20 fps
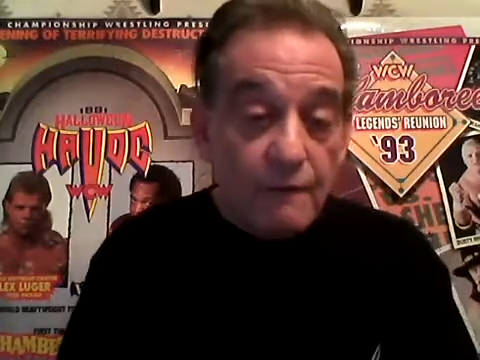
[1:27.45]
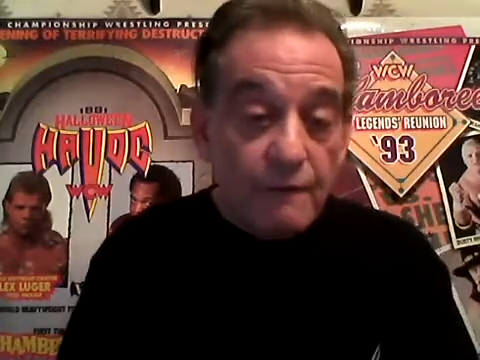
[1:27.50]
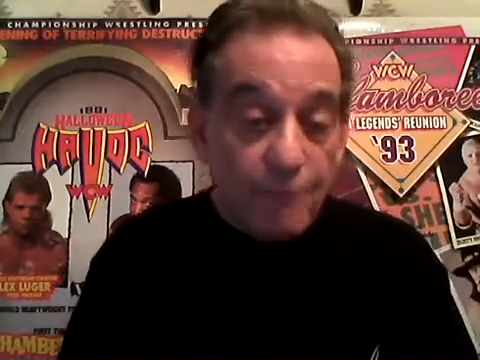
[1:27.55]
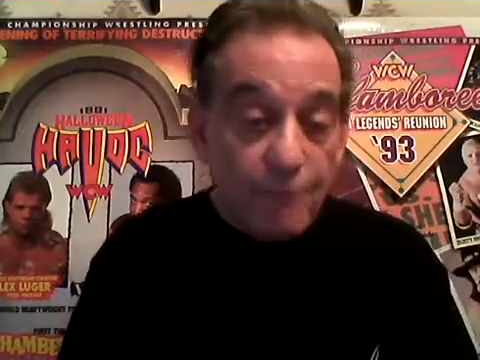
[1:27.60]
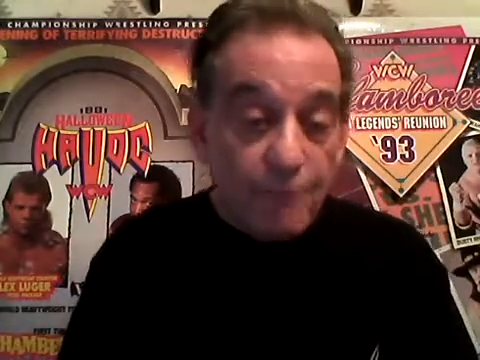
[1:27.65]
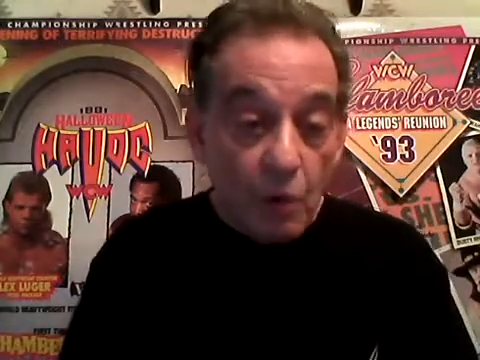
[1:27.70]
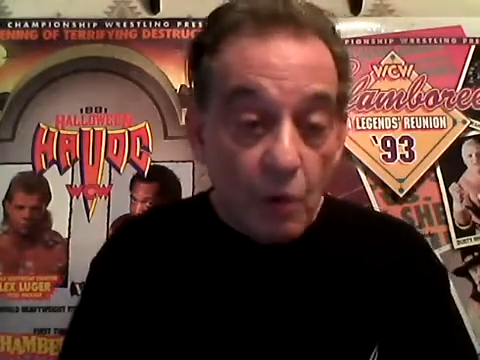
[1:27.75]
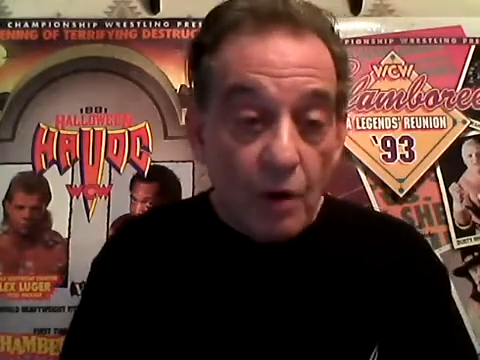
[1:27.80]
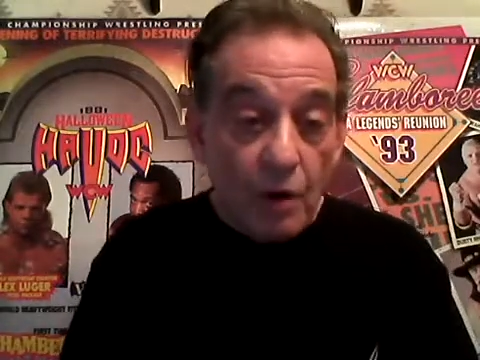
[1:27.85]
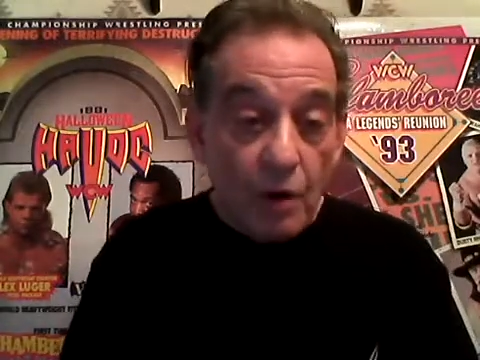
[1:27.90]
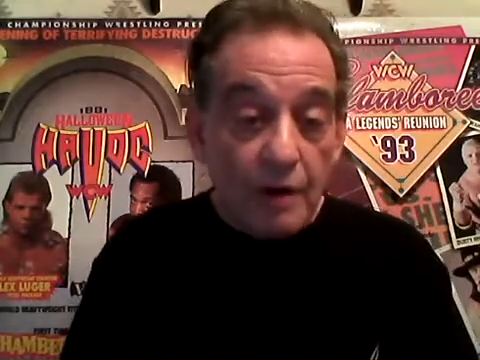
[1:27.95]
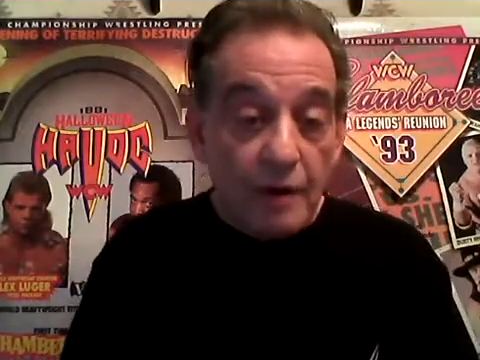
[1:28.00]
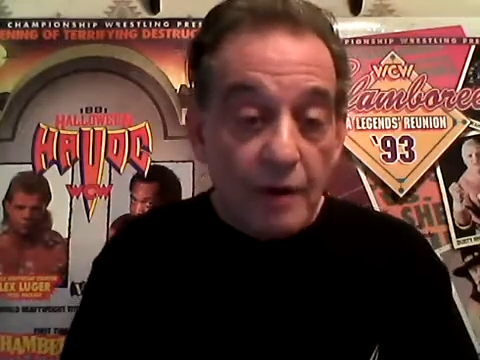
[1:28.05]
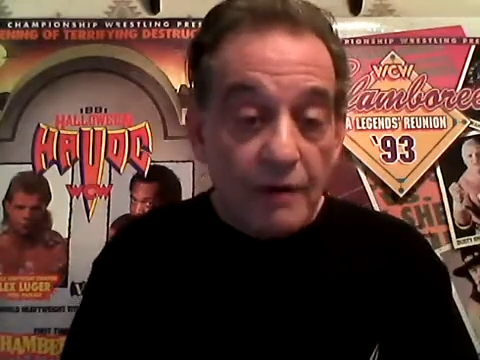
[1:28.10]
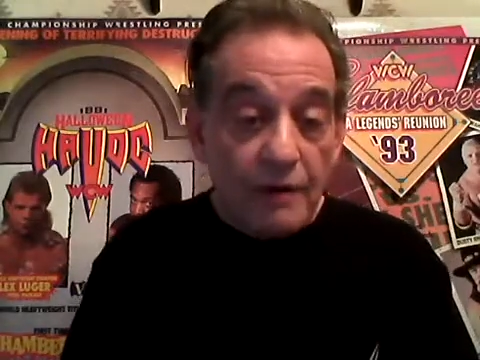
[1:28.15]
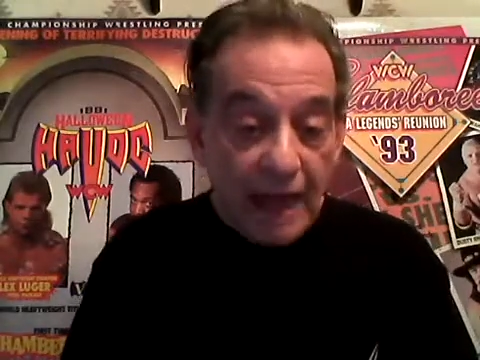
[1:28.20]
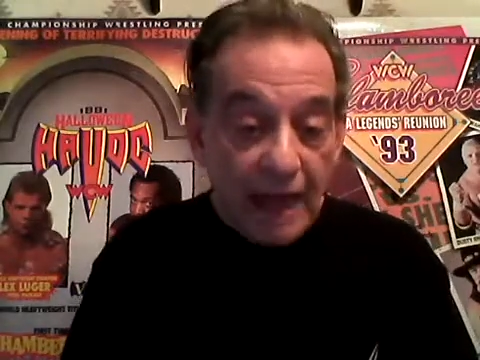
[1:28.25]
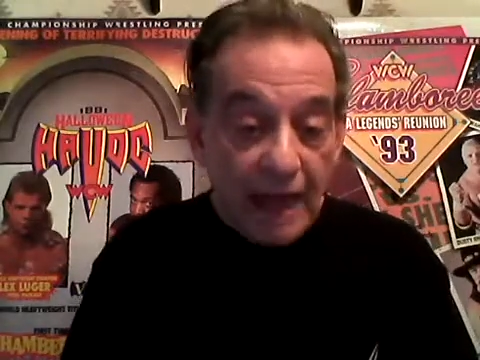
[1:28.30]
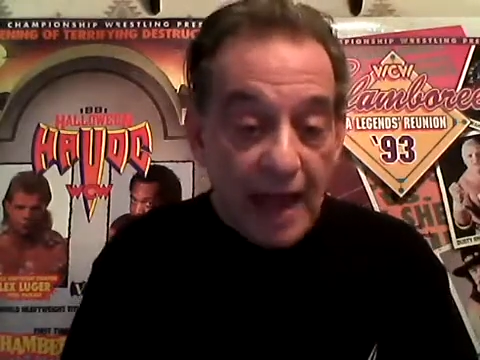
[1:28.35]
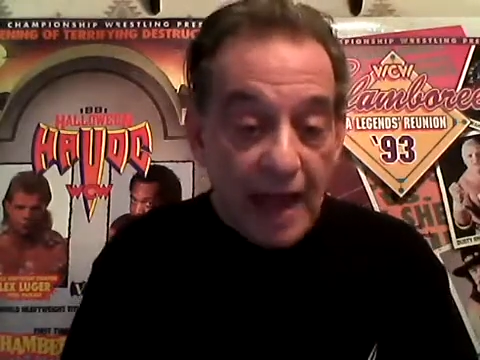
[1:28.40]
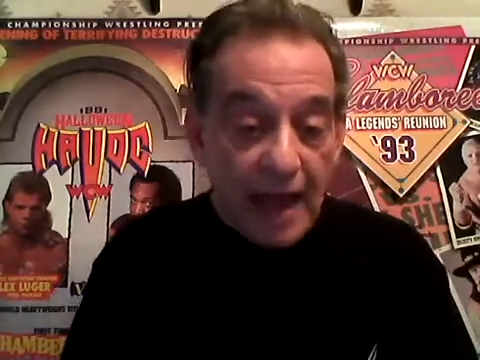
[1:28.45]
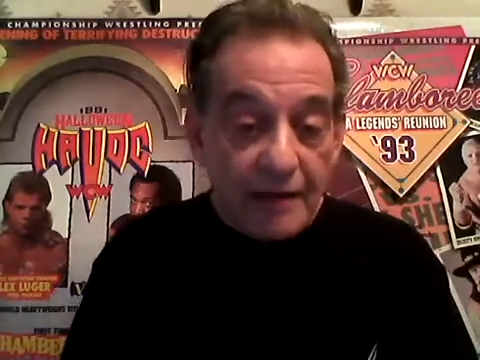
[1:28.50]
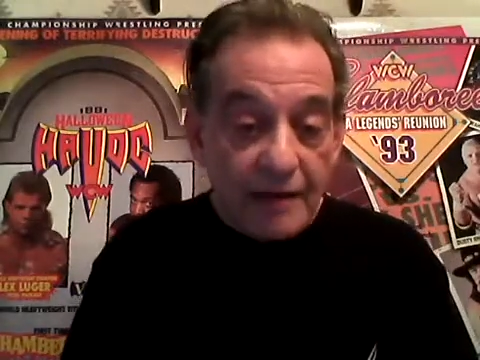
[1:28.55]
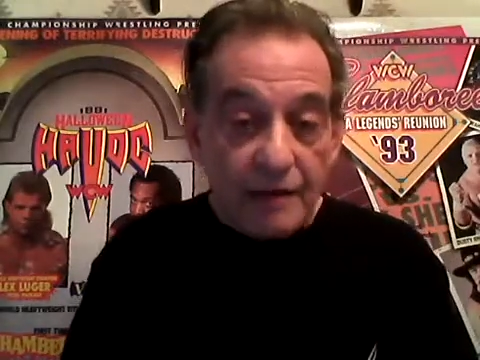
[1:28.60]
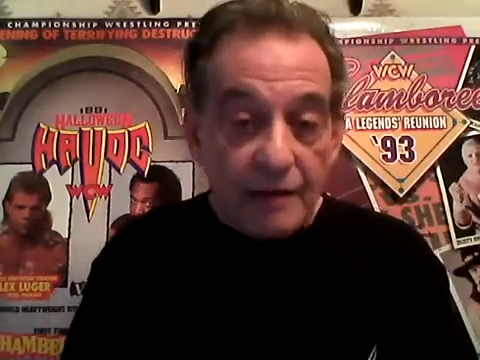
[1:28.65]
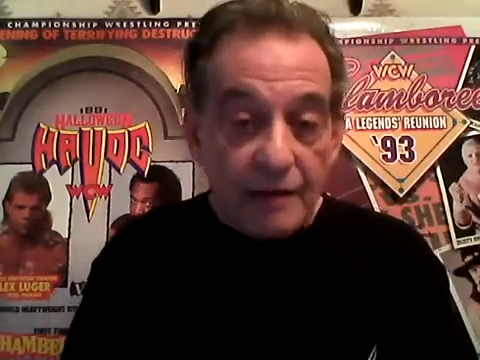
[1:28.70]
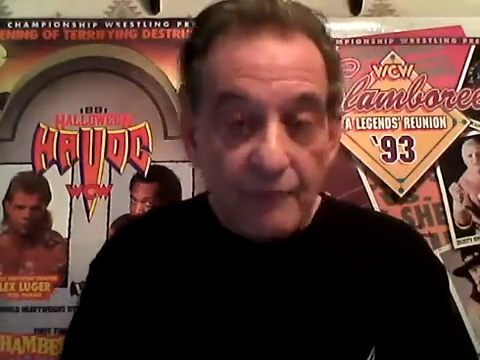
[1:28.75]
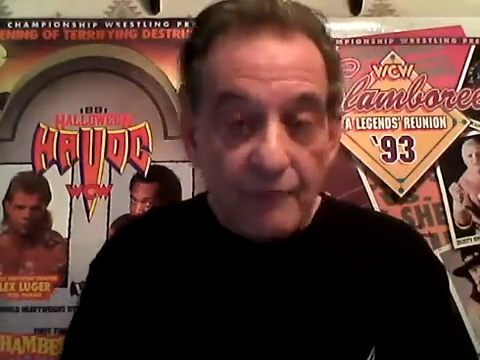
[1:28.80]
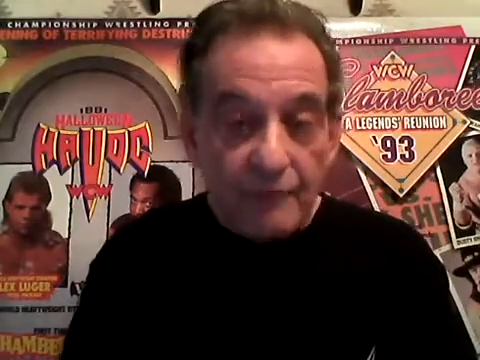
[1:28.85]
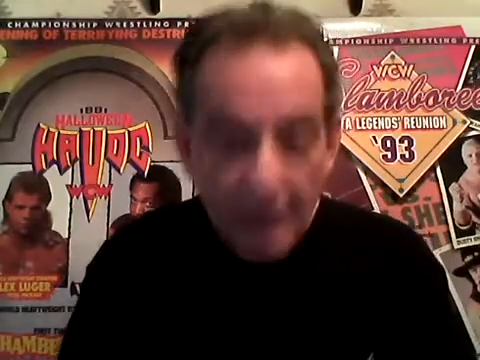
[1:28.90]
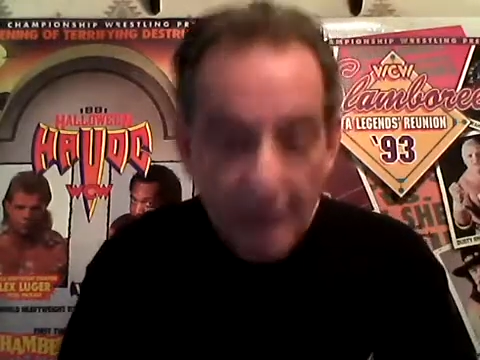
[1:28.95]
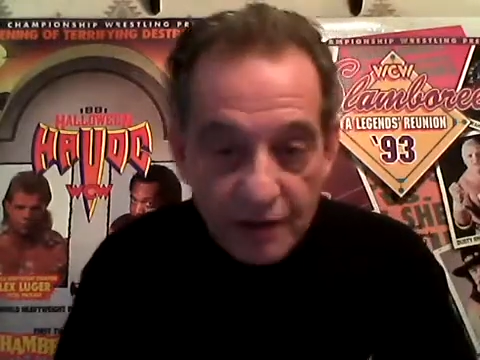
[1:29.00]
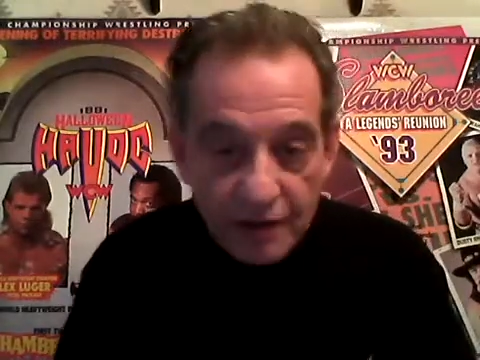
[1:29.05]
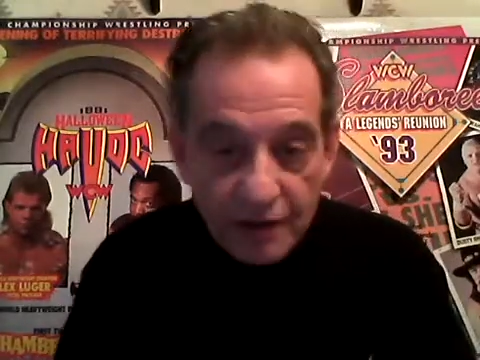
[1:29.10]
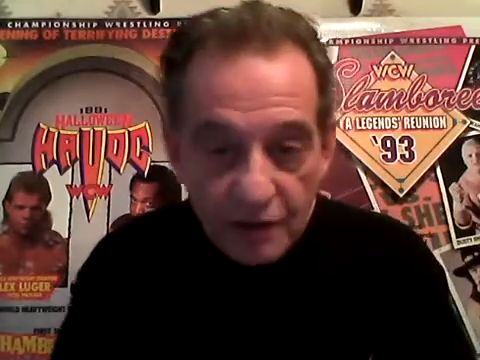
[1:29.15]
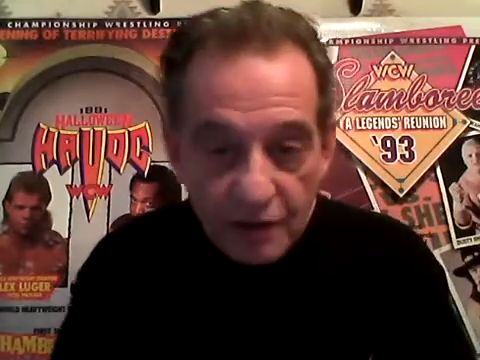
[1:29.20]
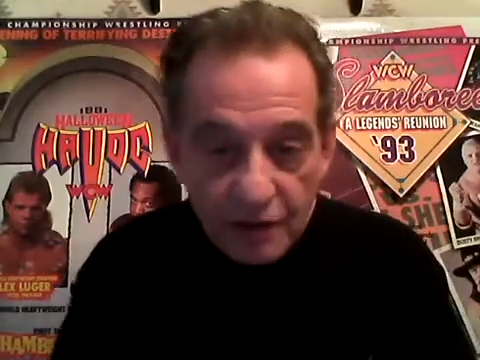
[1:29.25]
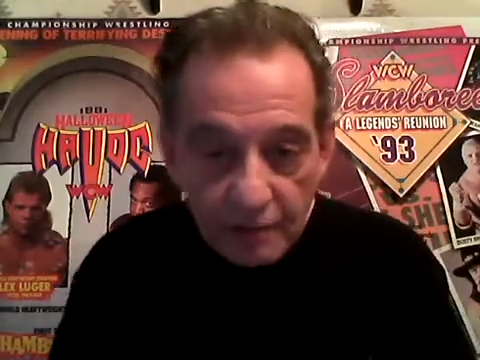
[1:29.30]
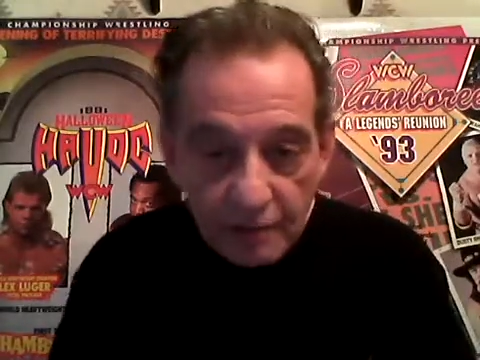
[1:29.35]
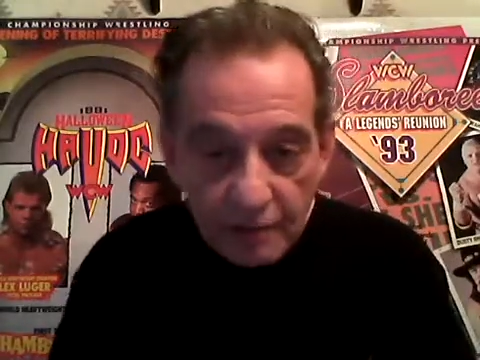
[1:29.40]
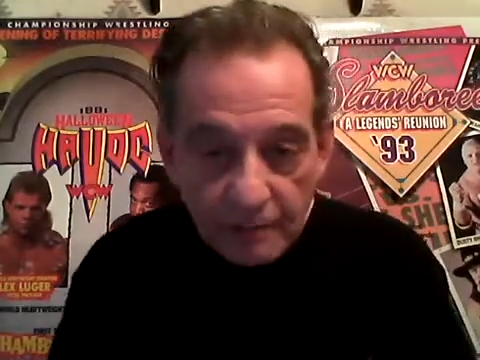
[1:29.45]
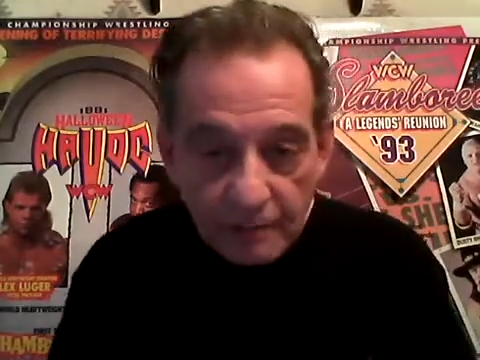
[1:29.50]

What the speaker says: for that convention.